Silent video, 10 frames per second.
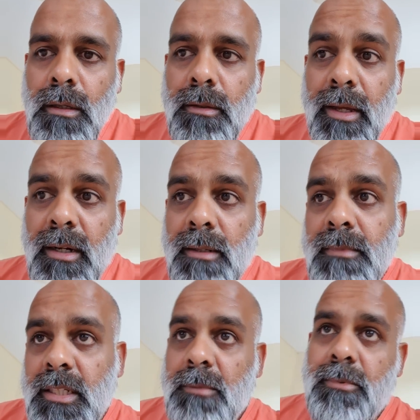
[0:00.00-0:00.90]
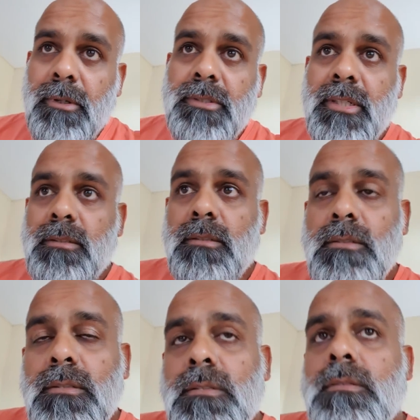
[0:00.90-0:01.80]
There are many
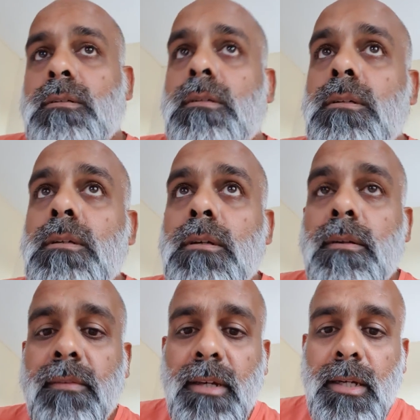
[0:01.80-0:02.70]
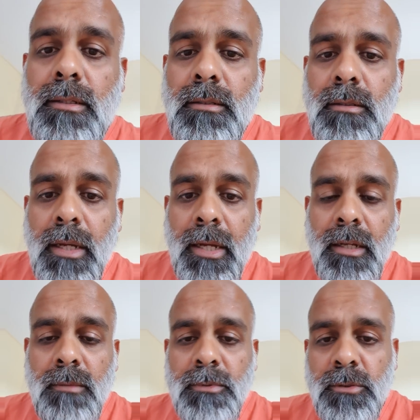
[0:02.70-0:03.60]
processes that
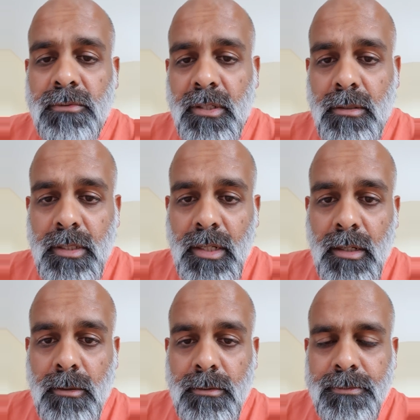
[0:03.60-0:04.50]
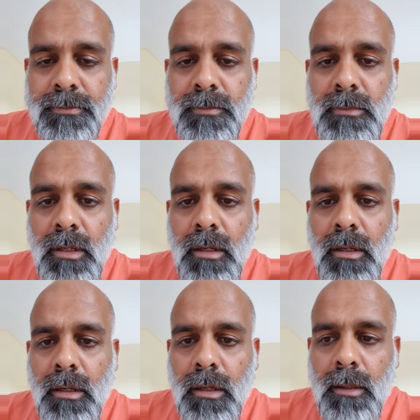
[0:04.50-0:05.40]
help you figure it out,
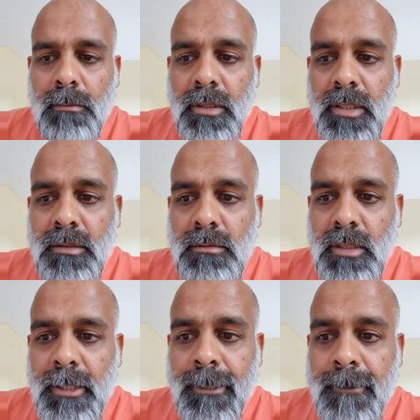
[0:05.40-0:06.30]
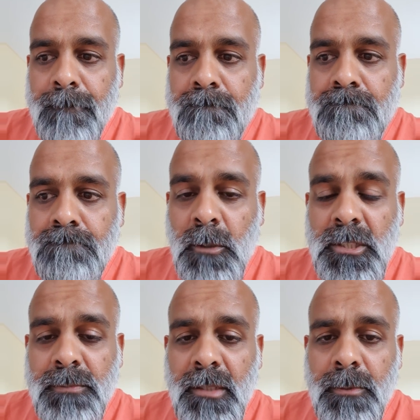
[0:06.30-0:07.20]
but
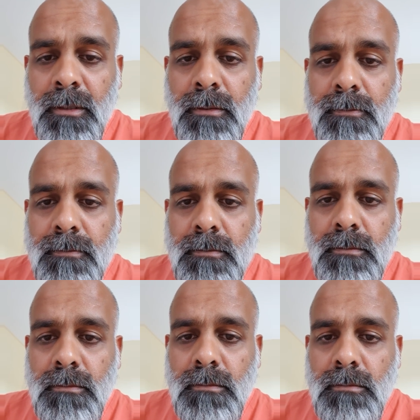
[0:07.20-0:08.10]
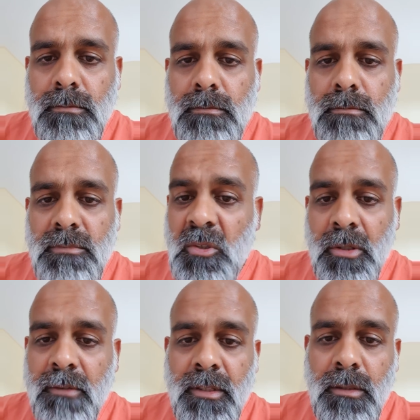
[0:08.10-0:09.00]
most people don't
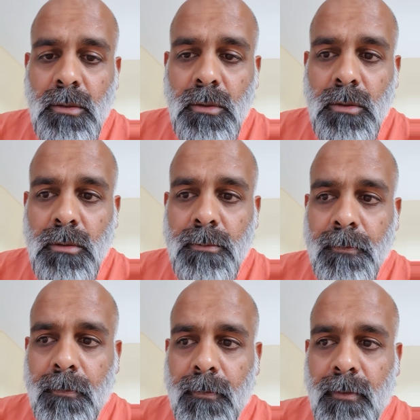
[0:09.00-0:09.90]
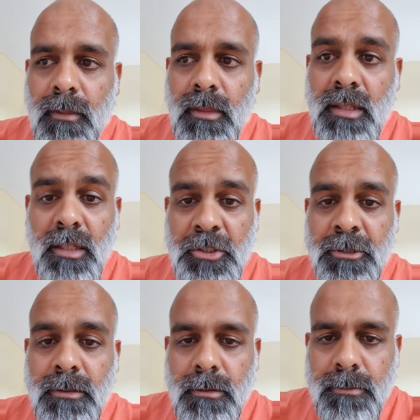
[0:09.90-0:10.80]
even know that they
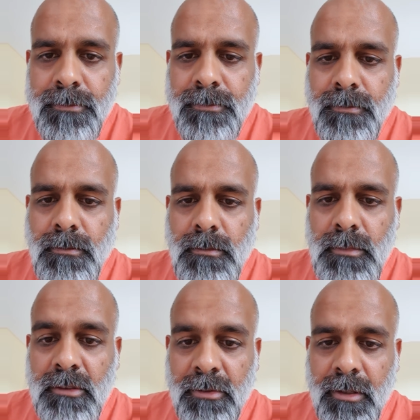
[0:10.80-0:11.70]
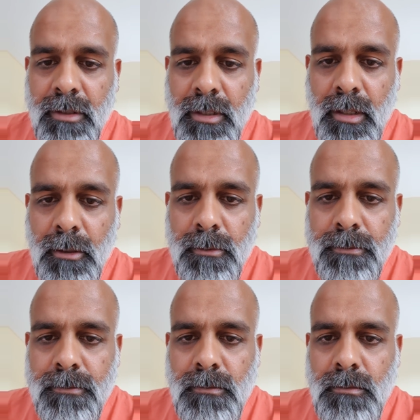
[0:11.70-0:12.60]
should figure it out.
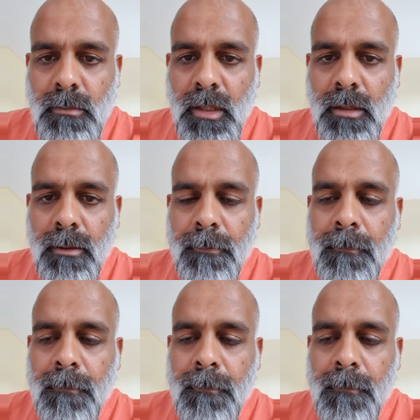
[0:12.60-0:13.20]
Yeah,